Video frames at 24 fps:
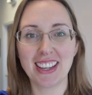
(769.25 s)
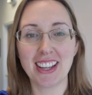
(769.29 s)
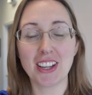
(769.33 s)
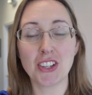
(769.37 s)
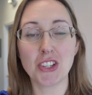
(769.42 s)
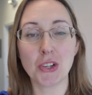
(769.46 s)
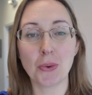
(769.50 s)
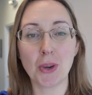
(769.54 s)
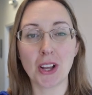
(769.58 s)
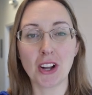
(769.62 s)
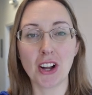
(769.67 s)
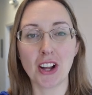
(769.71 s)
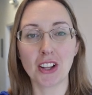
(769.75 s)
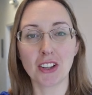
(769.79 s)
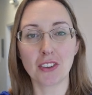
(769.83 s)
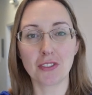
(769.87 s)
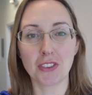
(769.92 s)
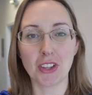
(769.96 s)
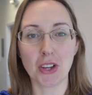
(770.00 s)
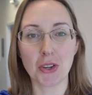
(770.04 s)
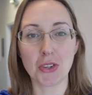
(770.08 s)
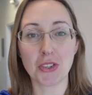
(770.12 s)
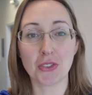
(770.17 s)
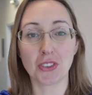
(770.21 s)
Doing all of
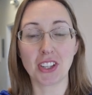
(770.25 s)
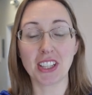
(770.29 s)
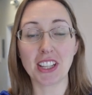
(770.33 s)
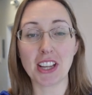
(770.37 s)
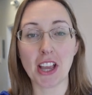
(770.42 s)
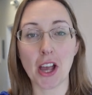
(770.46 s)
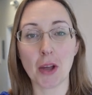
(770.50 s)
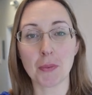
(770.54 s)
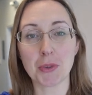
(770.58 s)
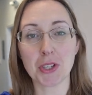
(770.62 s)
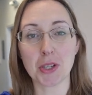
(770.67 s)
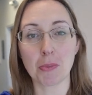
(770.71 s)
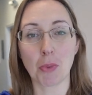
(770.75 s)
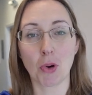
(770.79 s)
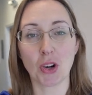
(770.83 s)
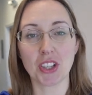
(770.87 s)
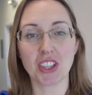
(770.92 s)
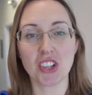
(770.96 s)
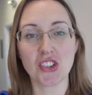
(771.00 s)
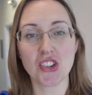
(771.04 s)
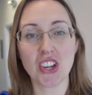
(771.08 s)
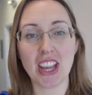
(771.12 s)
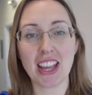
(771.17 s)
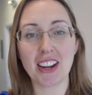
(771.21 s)
those really helps support the
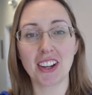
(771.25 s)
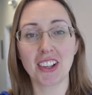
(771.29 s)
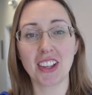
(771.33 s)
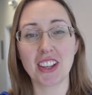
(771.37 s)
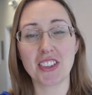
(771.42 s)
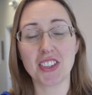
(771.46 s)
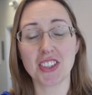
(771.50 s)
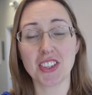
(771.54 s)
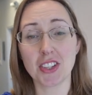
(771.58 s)
channel and